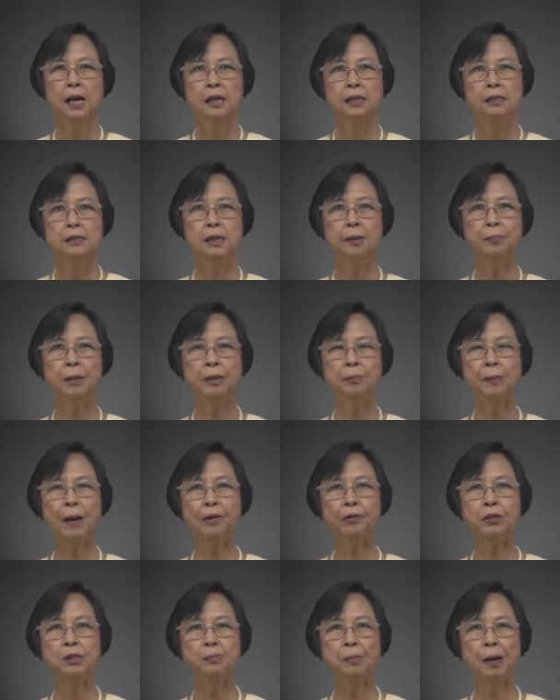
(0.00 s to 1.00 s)

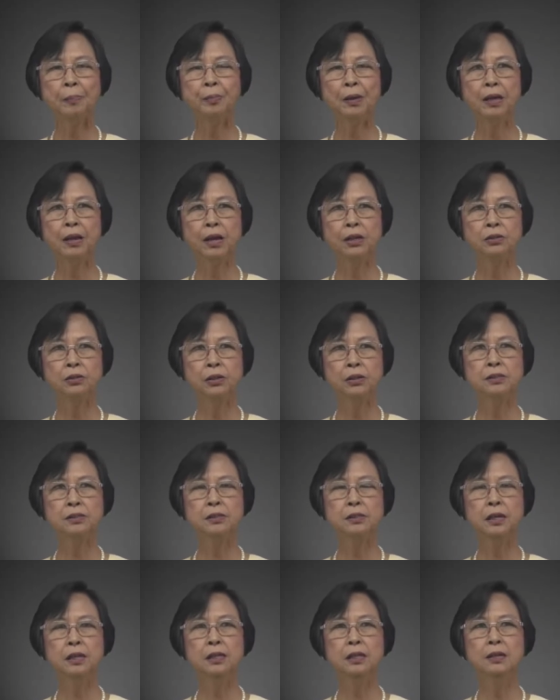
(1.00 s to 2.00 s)
Semelparous
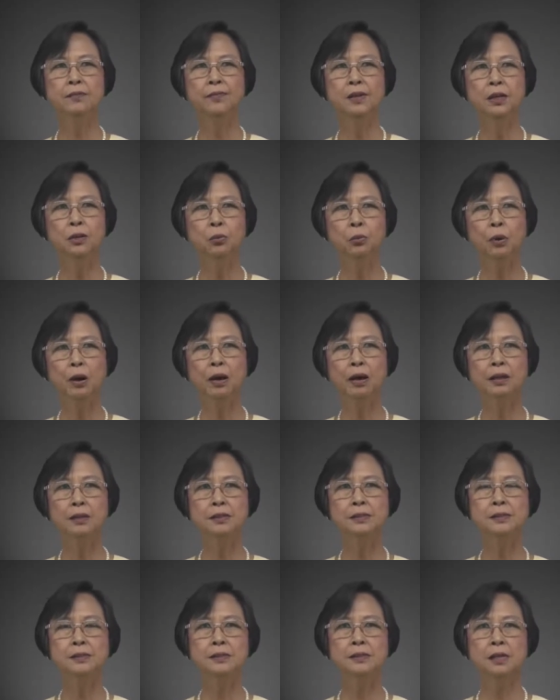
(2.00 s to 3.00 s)
populations,
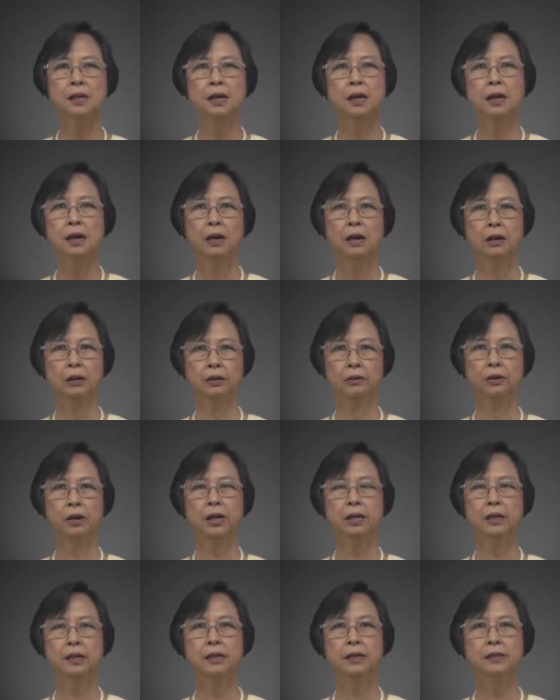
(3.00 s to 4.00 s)
individuals or
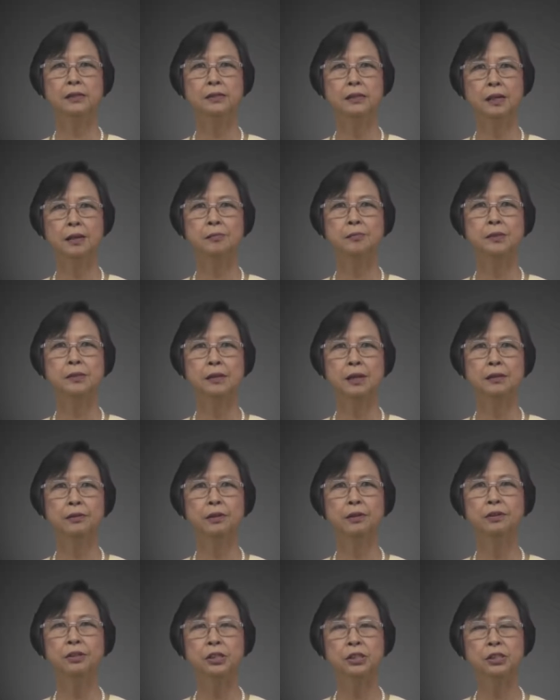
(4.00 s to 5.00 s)
organisms
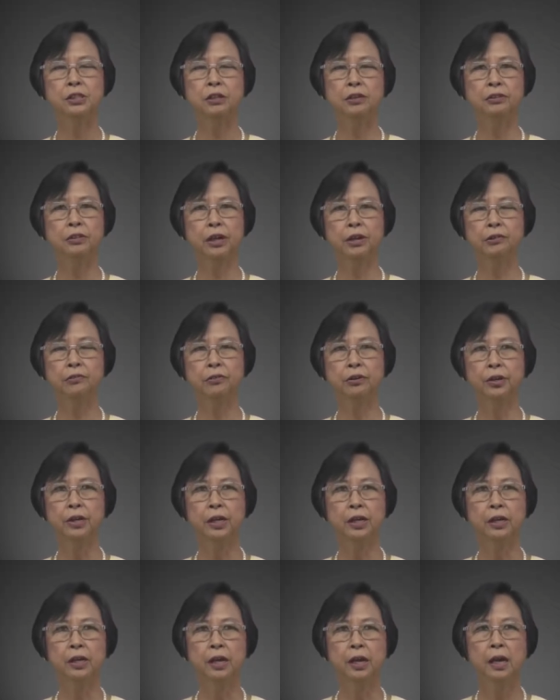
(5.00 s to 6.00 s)
under this
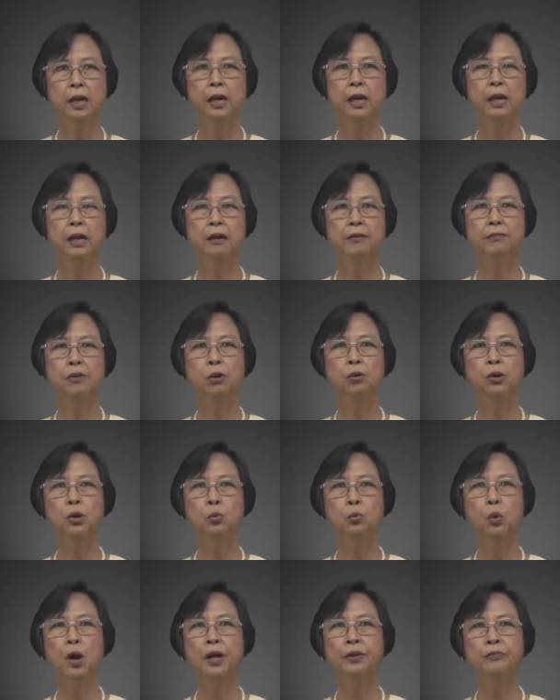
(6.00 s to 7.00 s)
category have only
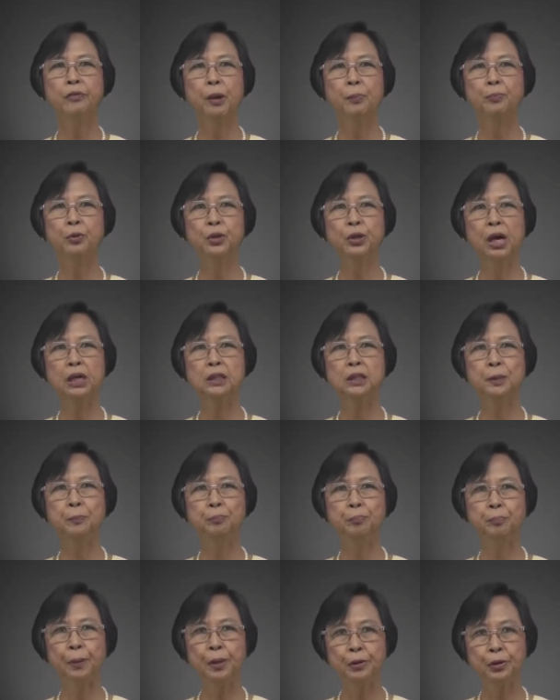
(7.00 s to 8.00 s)
one reproductive
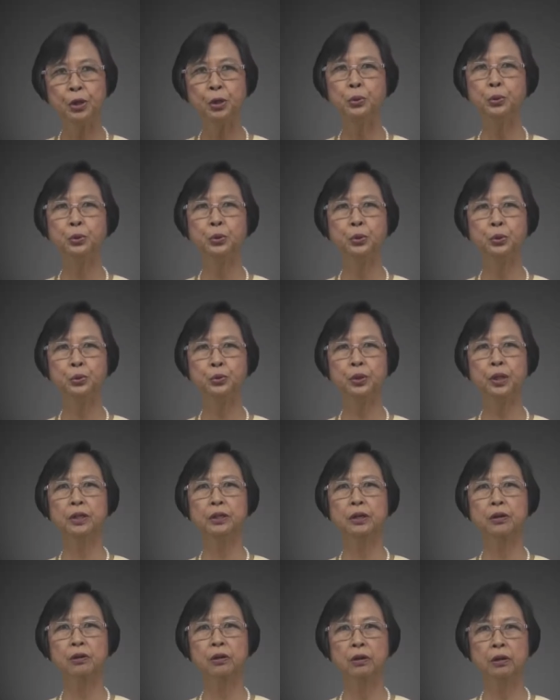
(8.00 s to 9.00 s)
period during
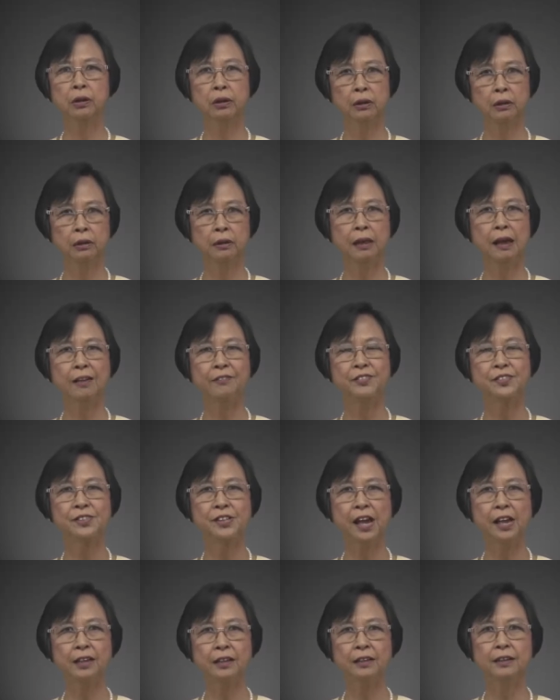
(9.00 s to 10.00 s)
their life
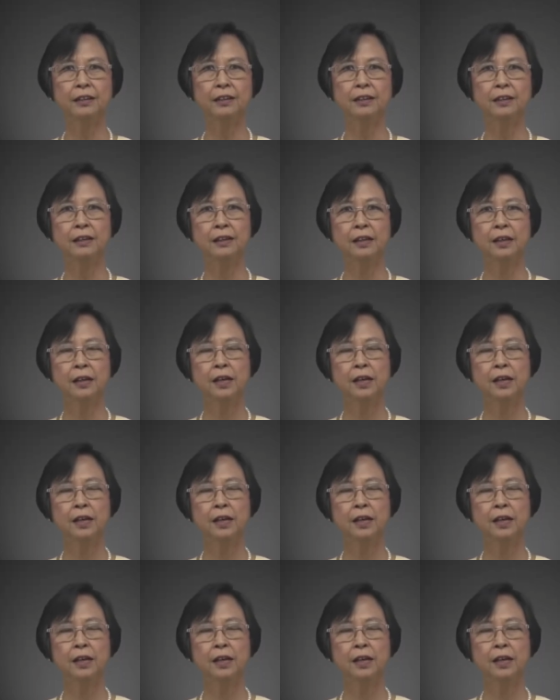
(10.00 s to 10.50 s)
cycle.